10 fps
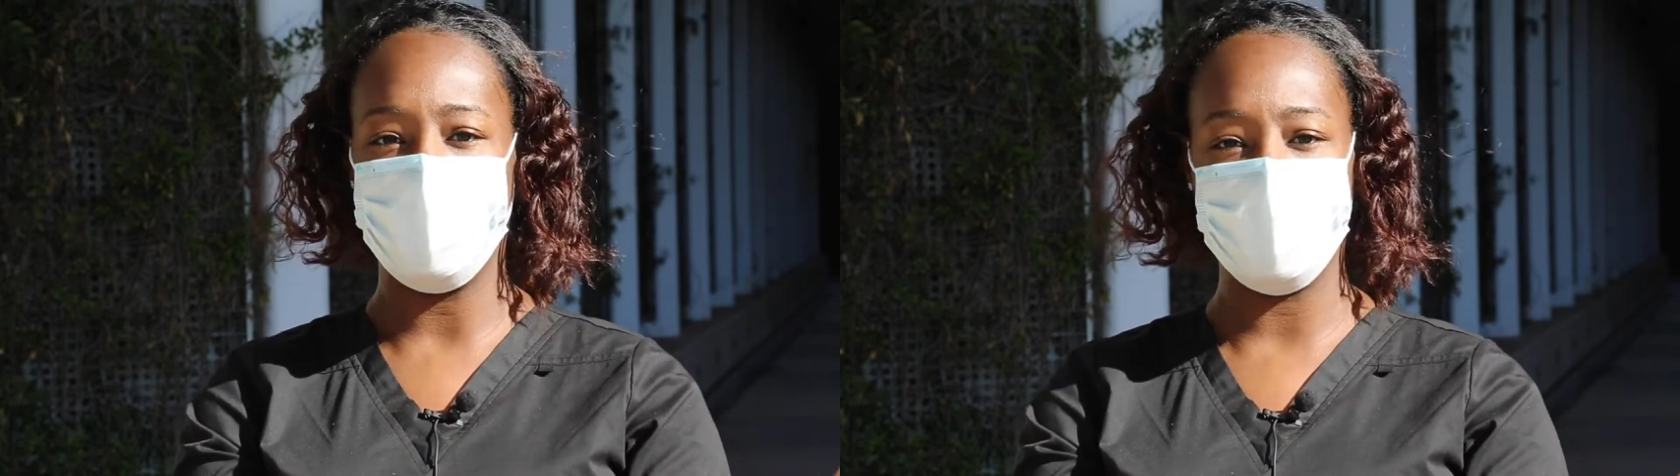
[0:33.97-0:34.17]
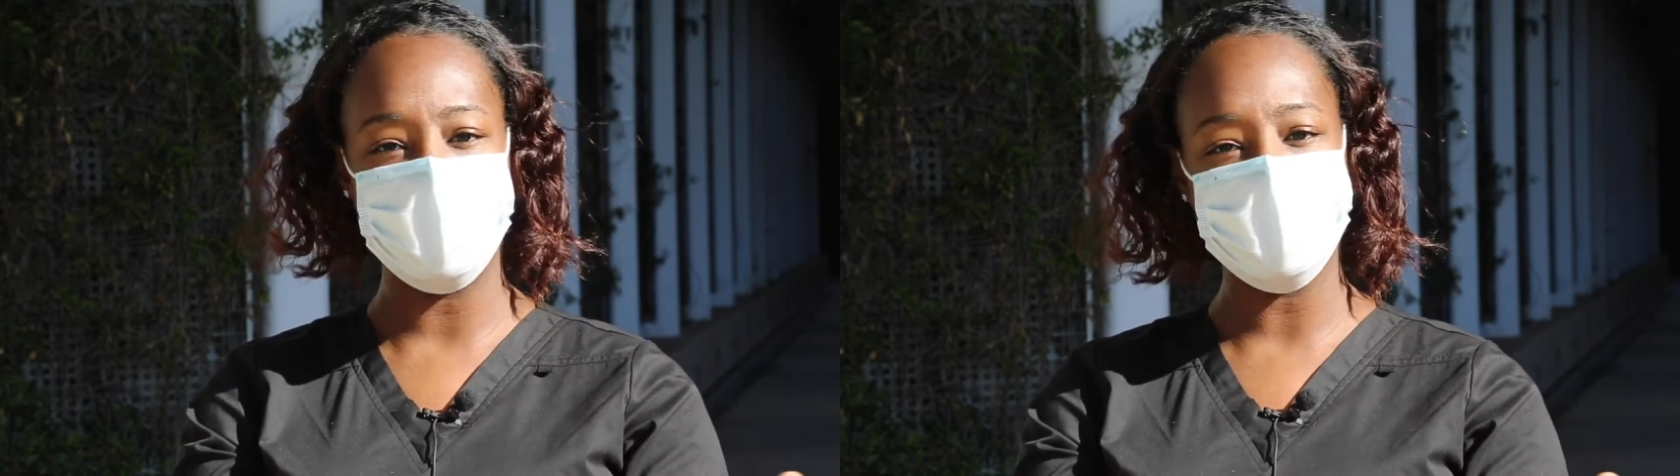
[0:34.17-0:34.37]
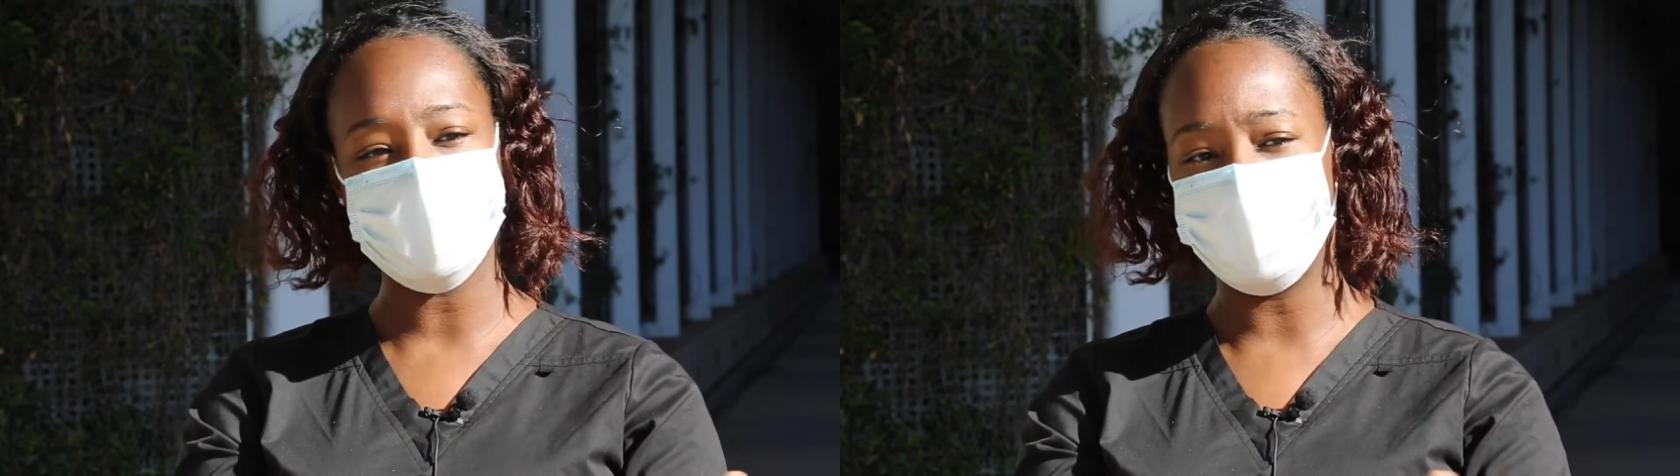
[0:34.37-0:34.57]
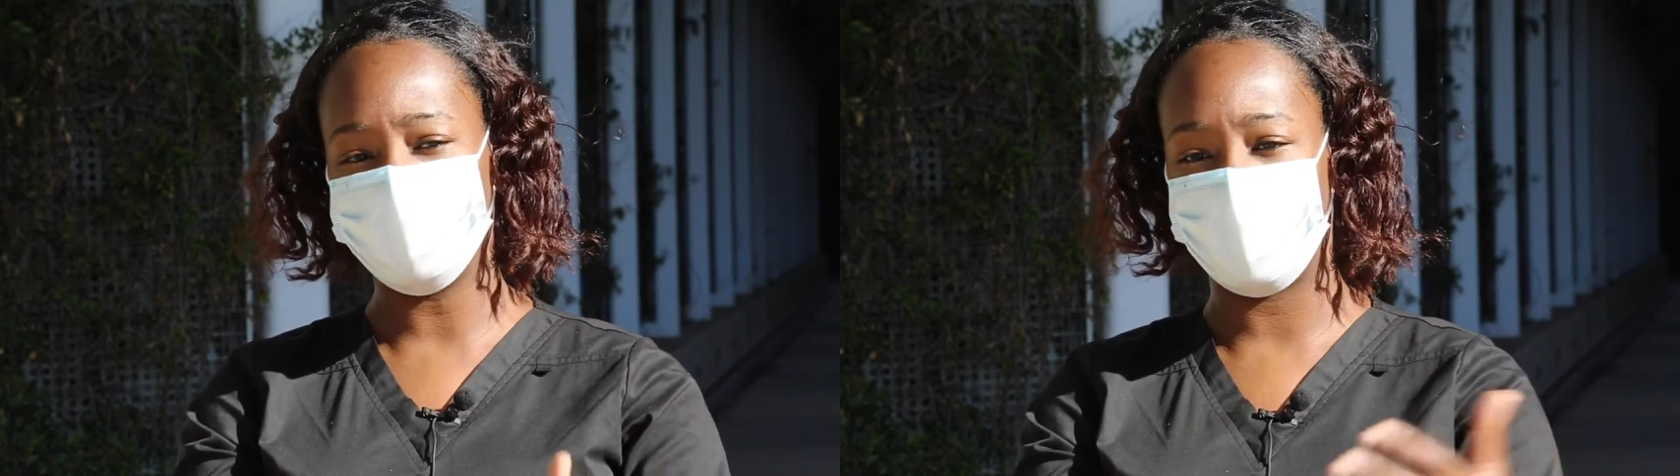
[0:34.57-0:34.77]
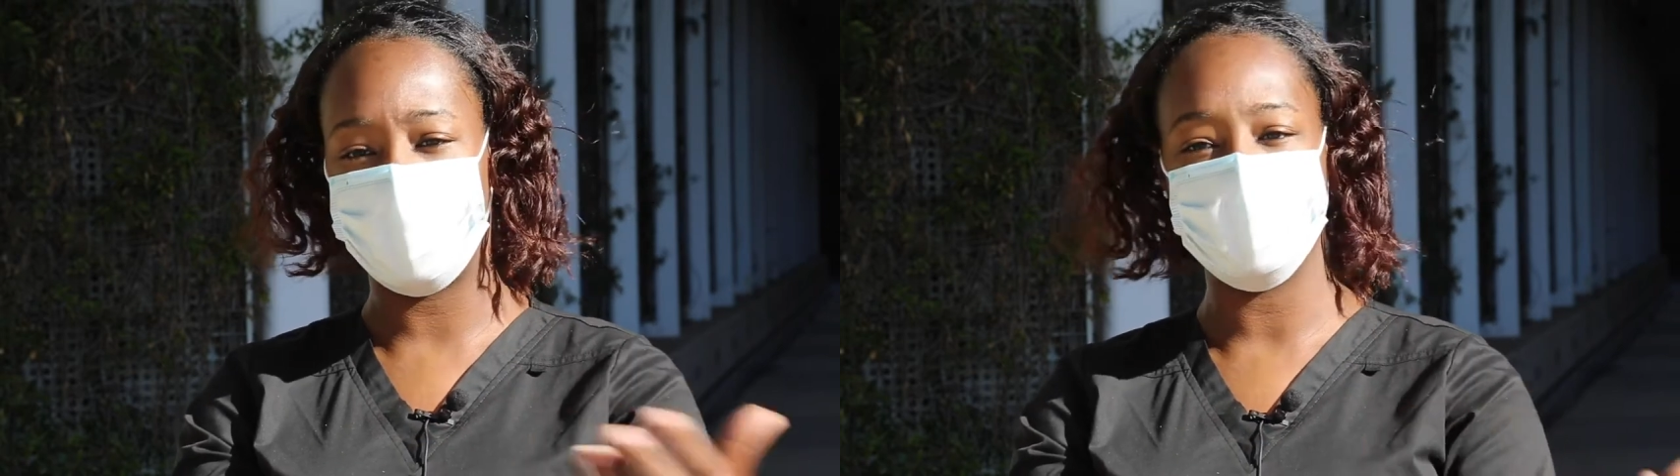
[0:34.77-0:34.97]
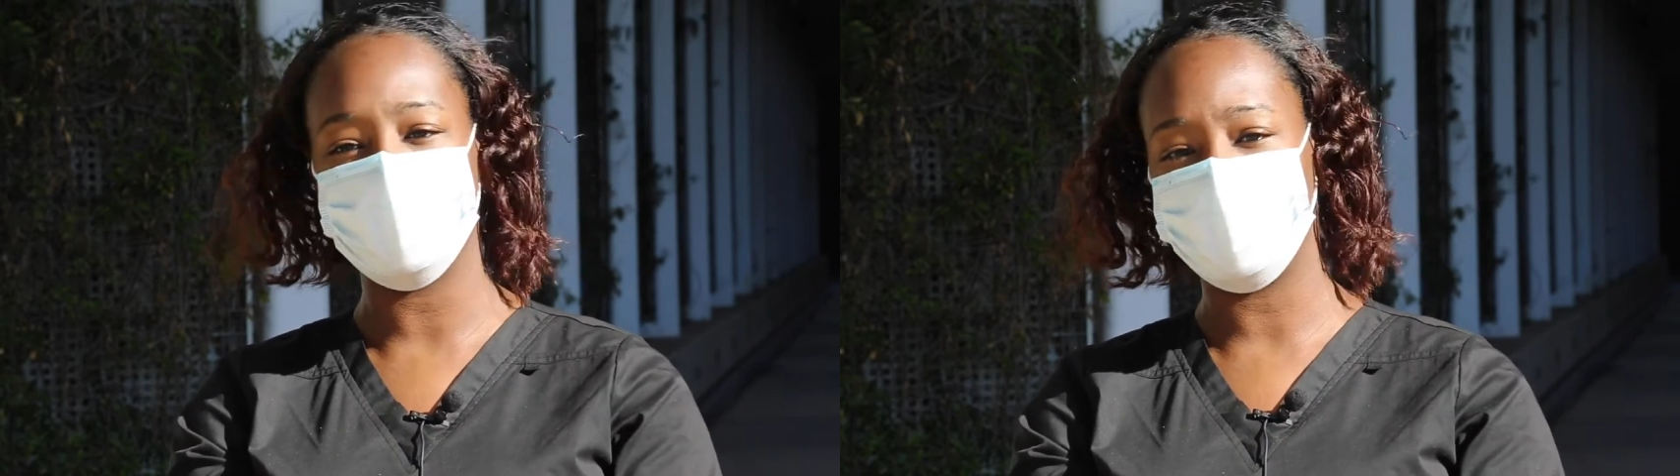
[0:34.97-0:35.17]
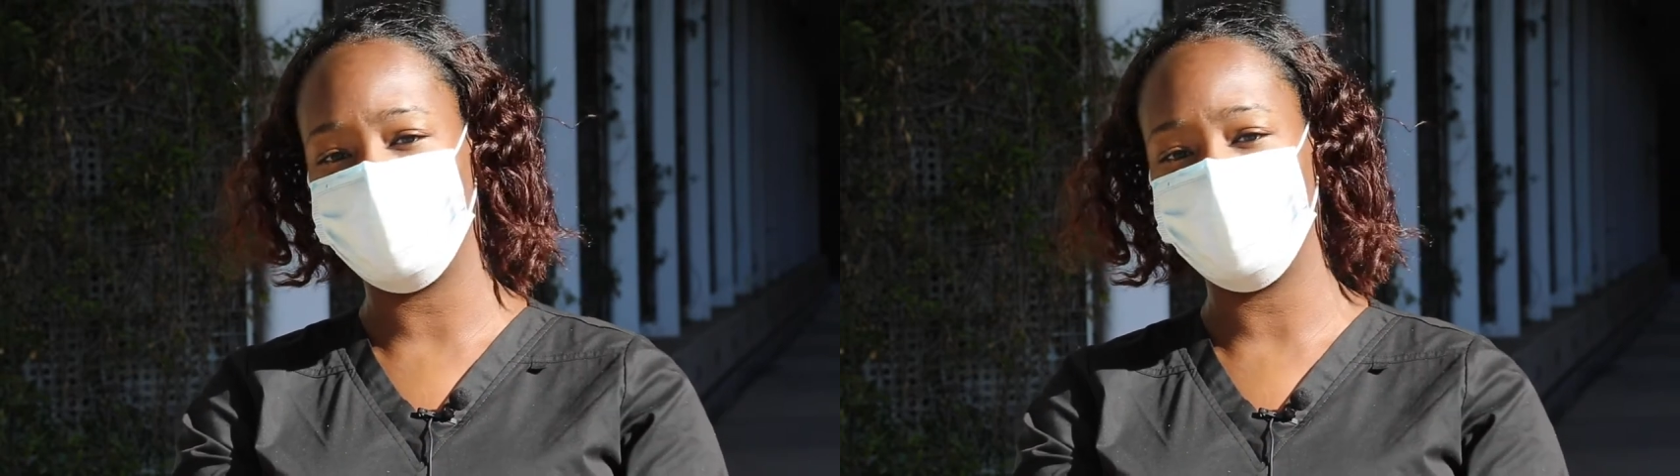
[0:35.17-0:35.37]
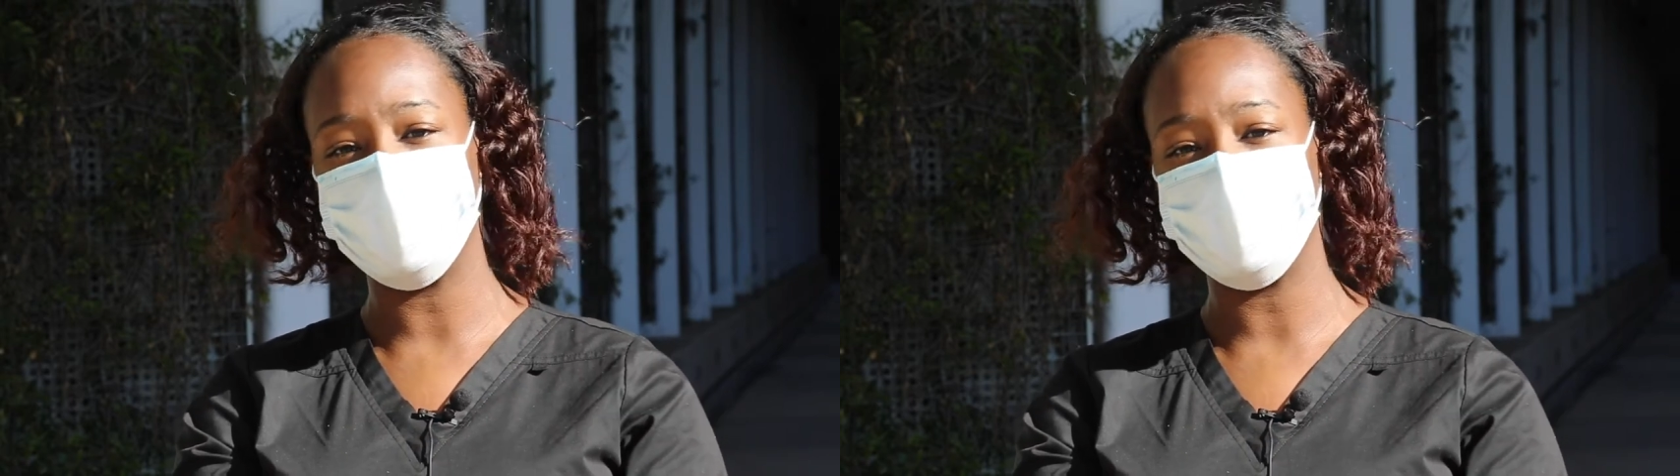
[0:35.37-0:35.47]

80 year old, 90 year old.